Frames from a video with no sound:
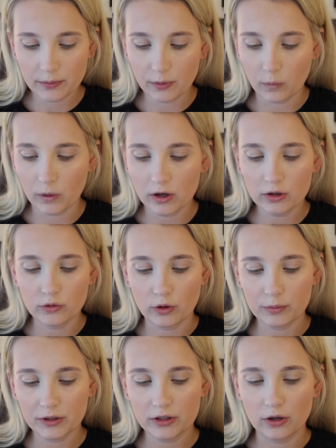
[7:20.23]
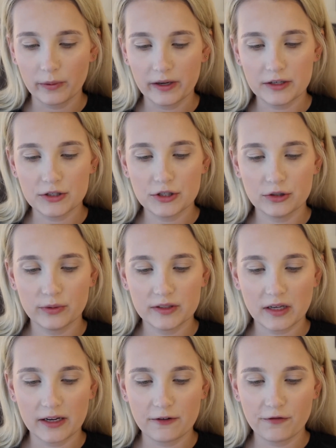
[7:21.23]
But what I'll normally go in and do is
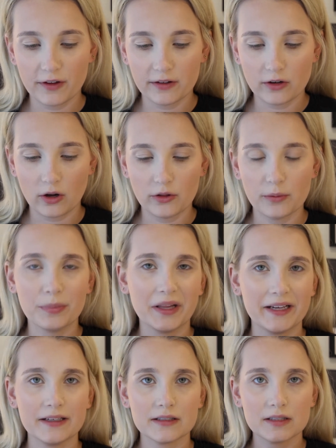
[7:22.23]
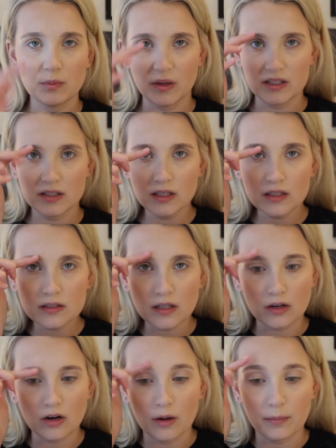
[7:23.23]
kind of fill in all the blank spaces that
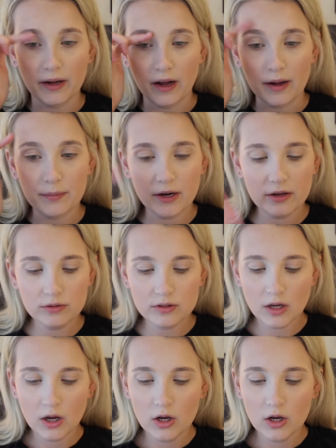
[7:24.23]
are on my eyebrows.